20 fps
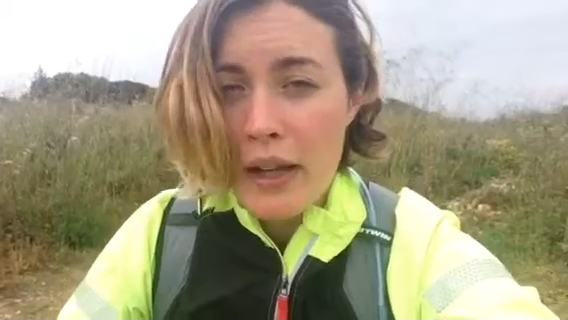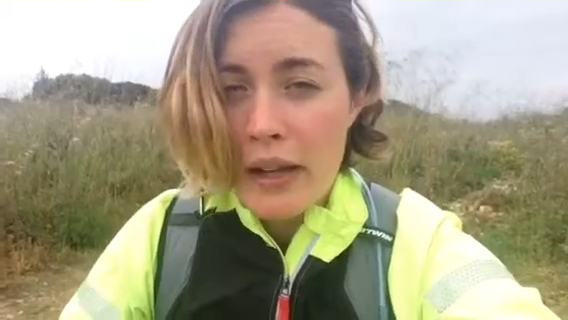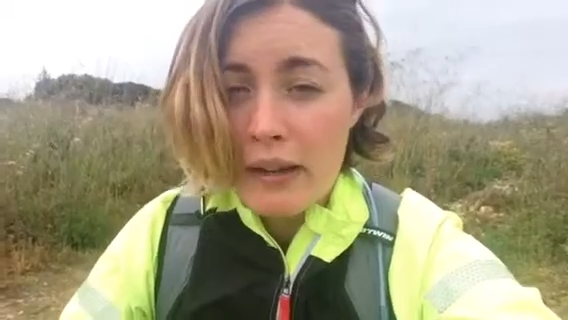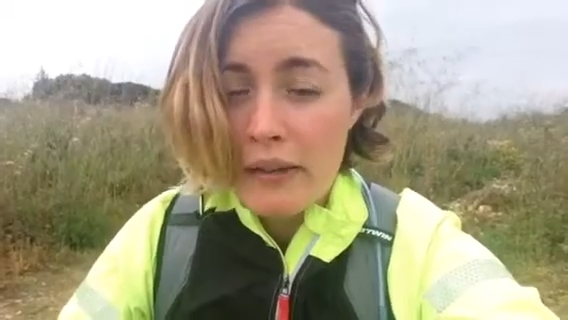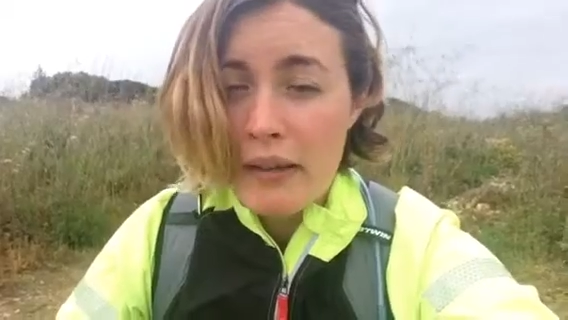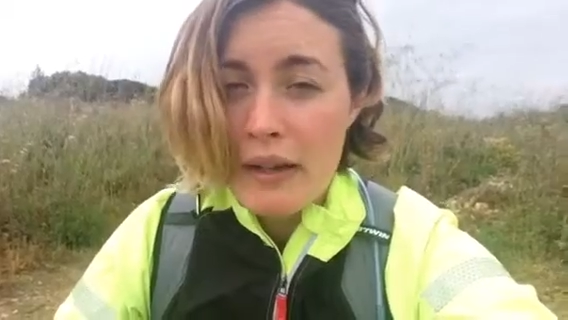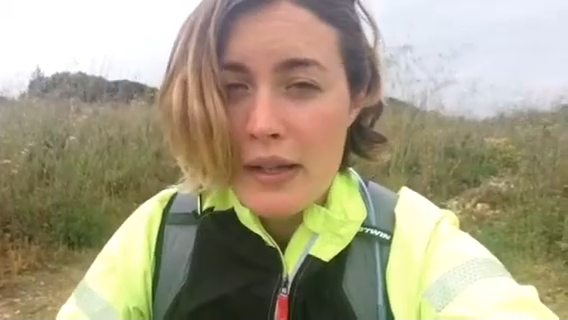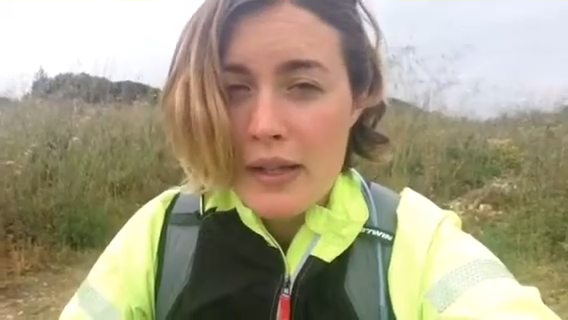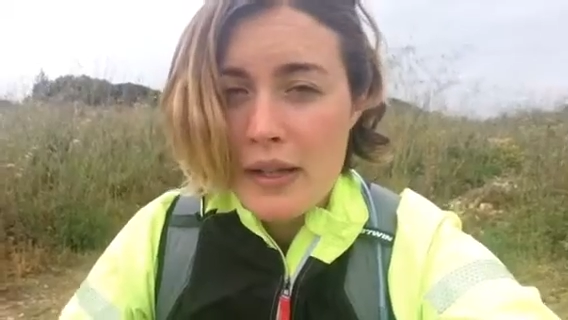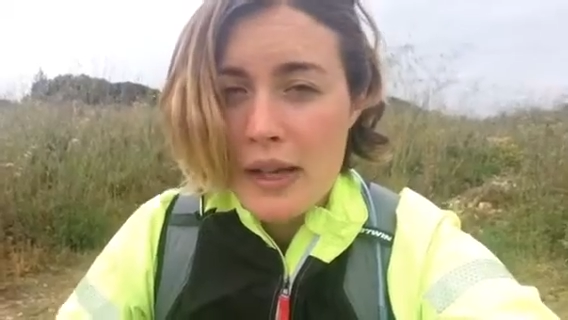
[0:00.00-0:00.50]
Like
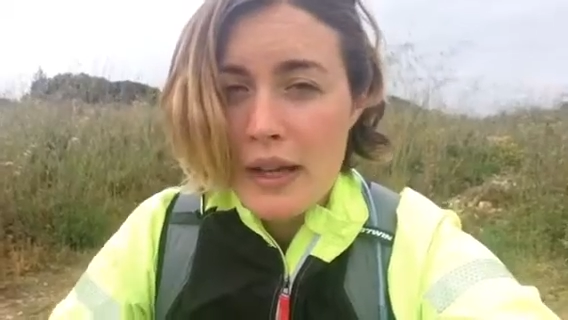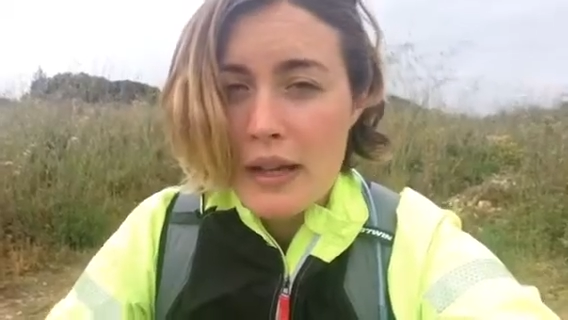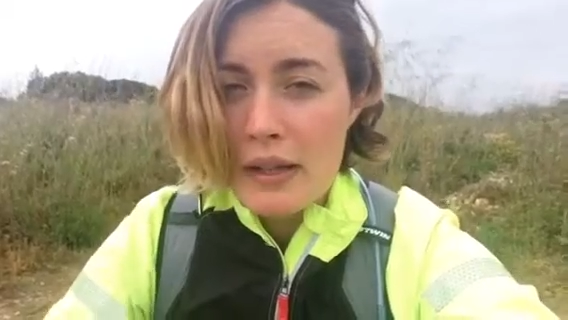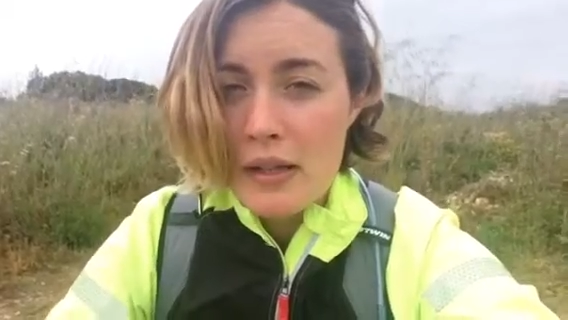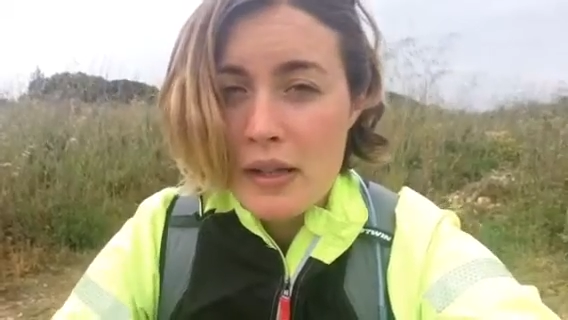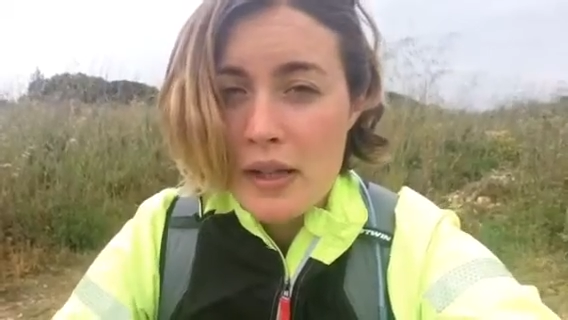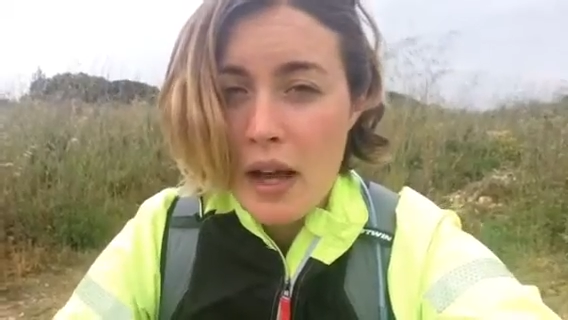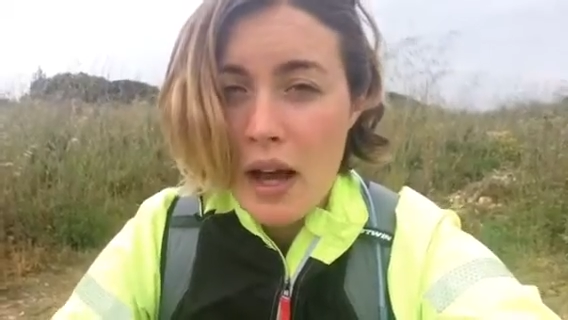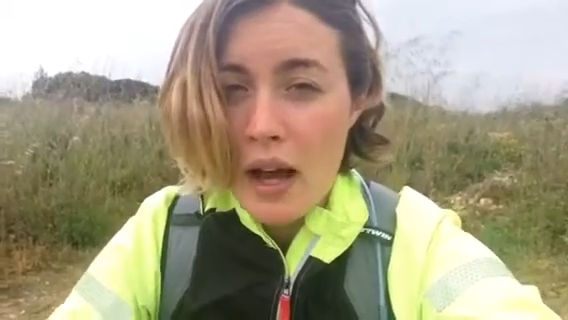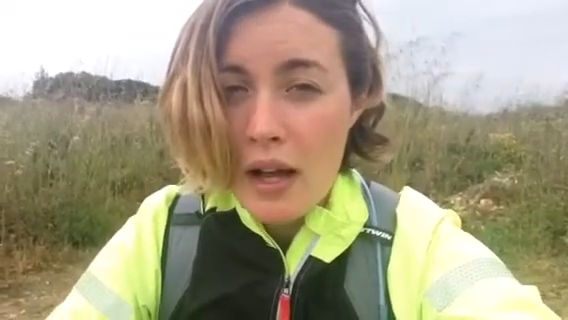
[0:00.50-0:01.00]
I'm going to cycle to the